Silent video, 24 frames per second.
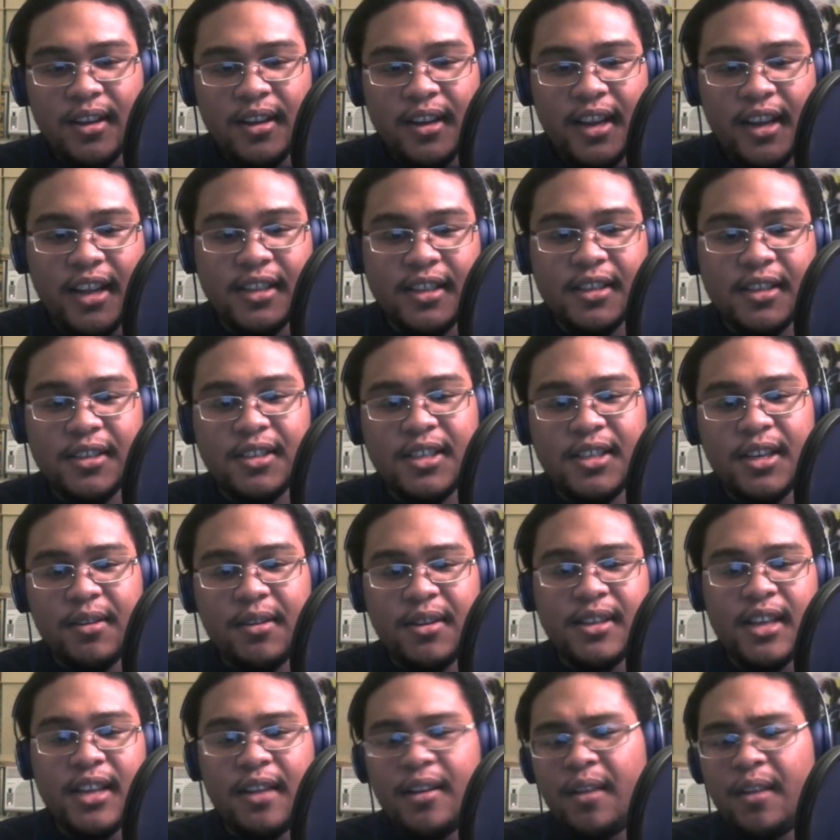It's a
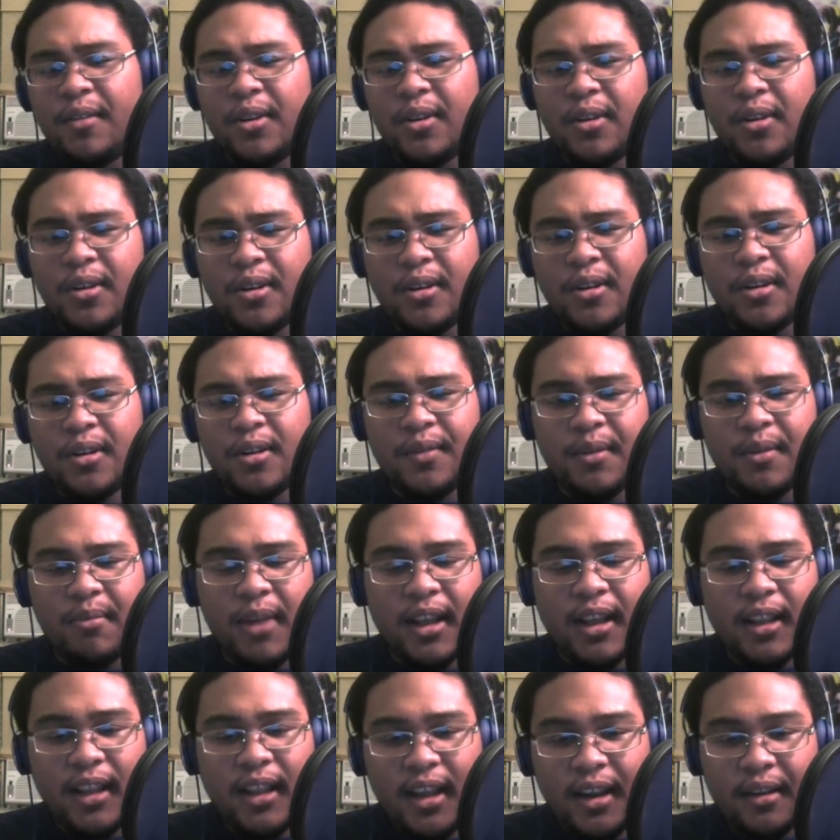series I never heard of in my
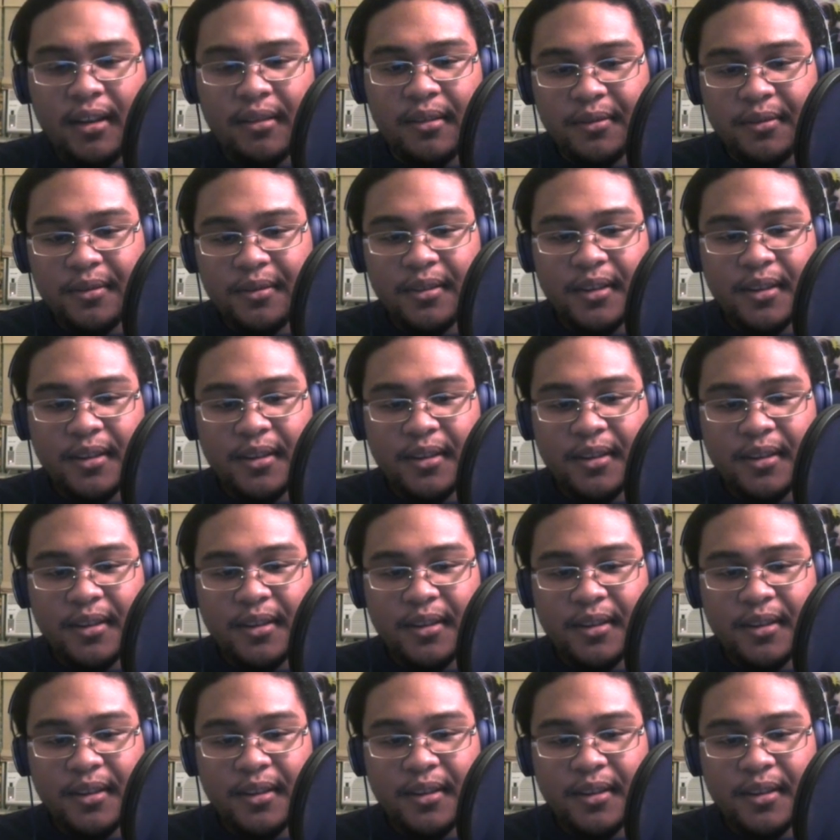life.